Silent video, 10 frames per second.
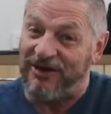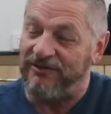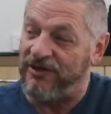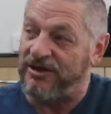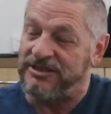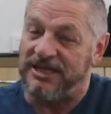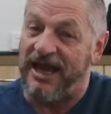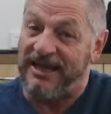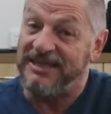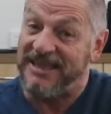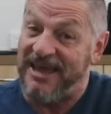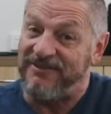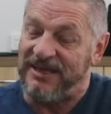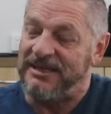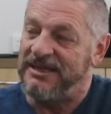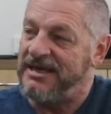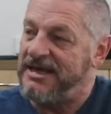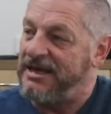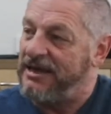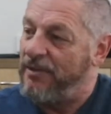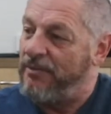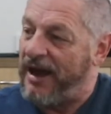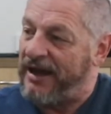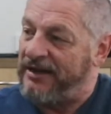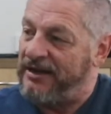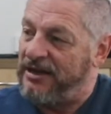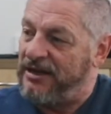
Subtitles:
I've got to say, it is heavy, but